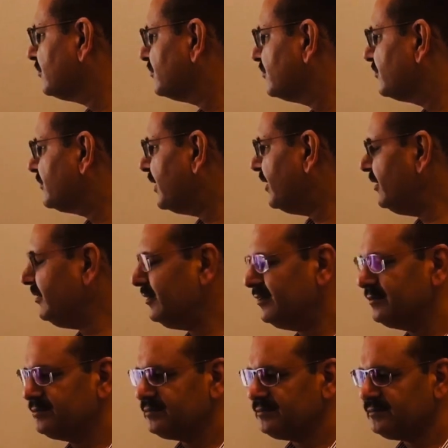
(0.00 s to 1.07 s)
Right?
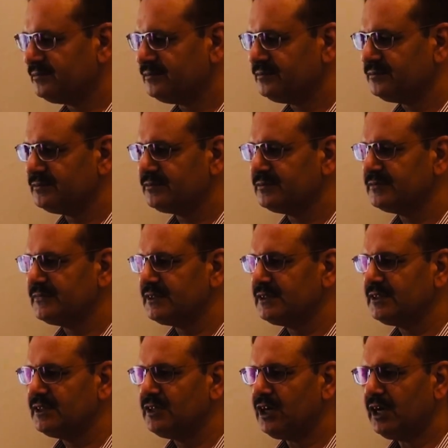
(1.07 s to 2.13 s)

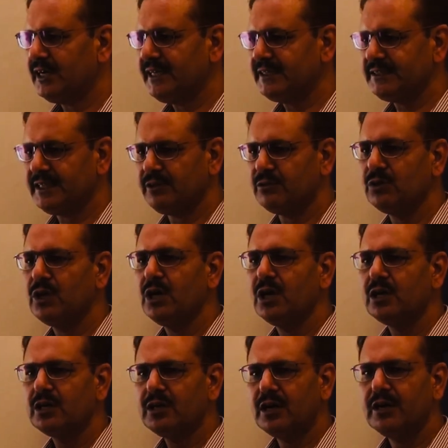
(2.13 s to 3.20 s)
Cardiac shadow.
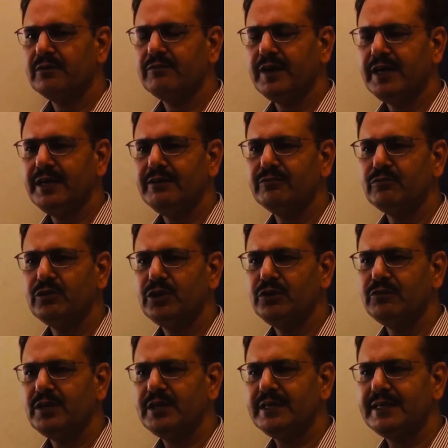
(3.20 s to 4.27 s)
When we
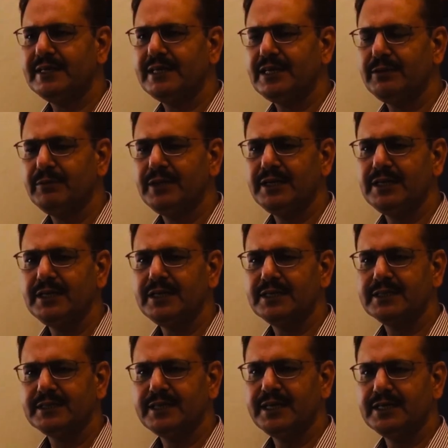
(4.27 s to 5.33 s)
will label
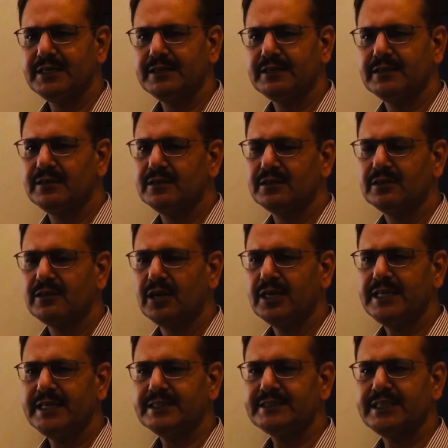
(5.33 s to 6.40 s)
that
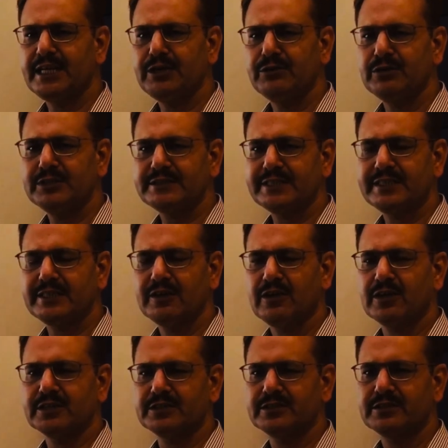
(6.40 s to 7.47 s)
cardiac shadow is enlarged.